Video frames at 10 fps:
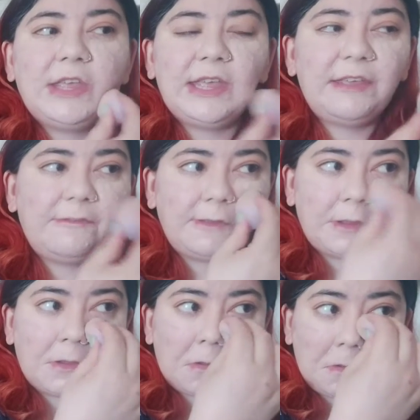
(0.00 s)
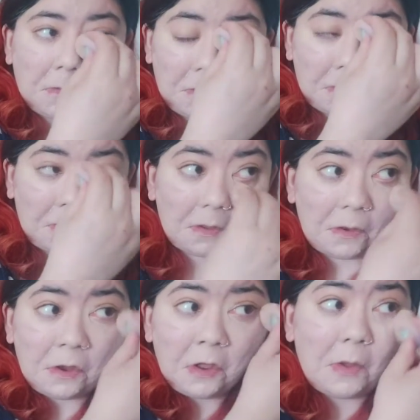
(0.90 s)
if you
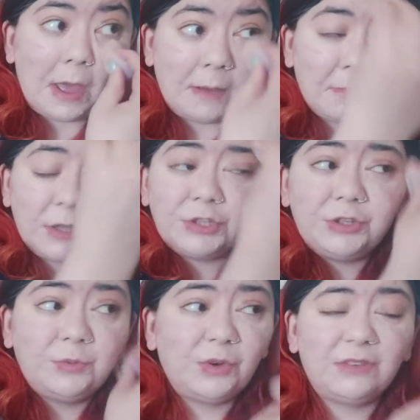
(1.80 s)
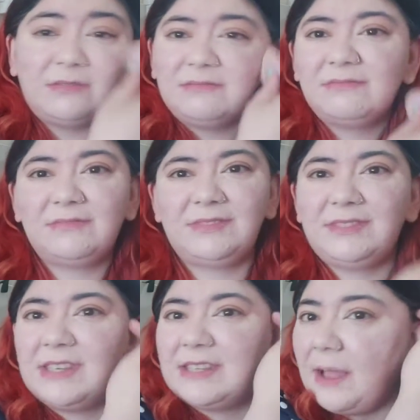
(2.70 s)
know how much you want
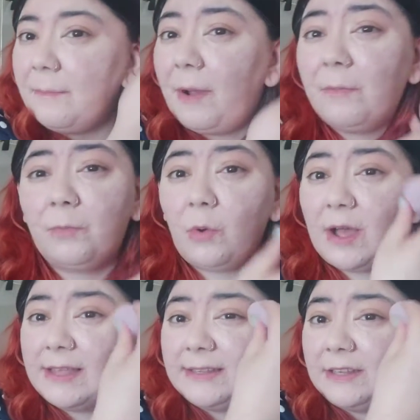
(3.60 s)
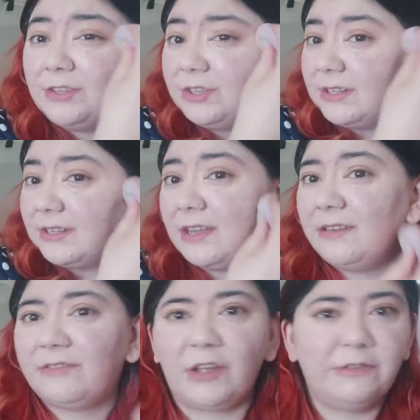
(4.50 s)
just like pump wise, then just kind
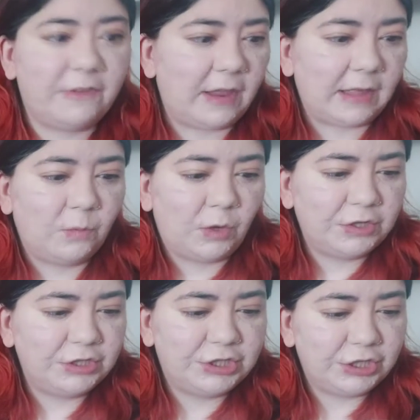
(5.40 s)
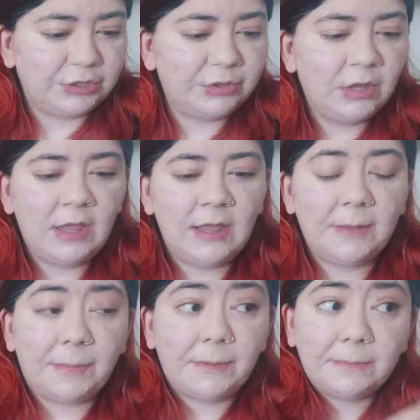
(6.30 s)
of go for like one and two
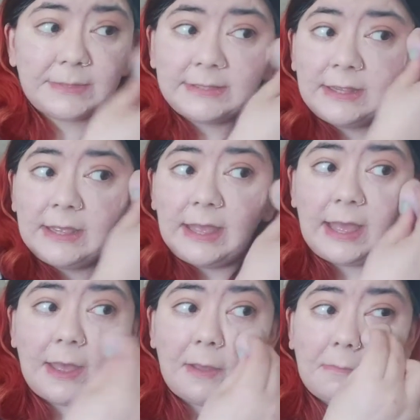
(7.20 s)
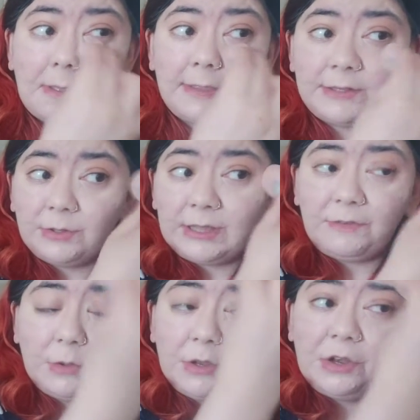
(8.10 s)
pumps, and this will give
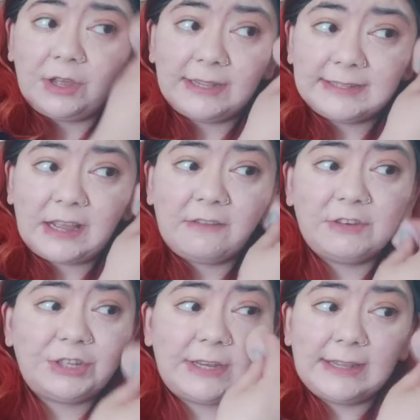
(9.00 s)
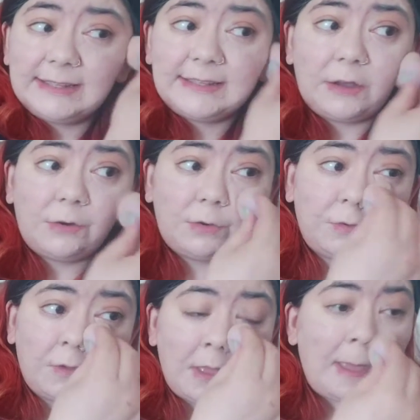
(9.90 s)
you a nice coverage in
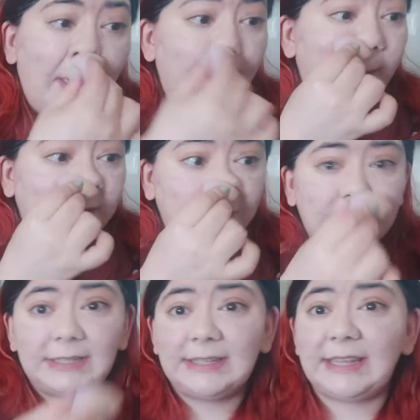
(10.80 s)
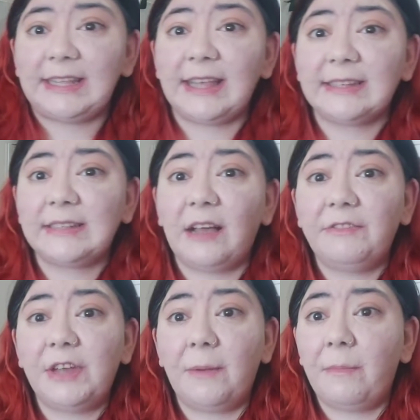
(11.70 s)
itself. But as you can see, that's
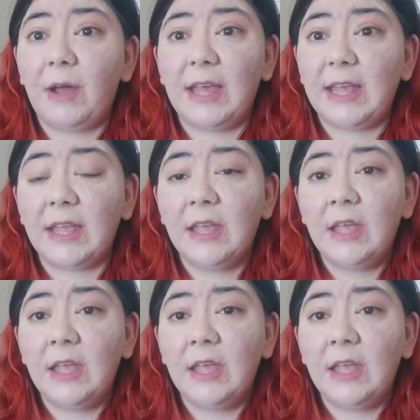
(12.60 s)
covered up my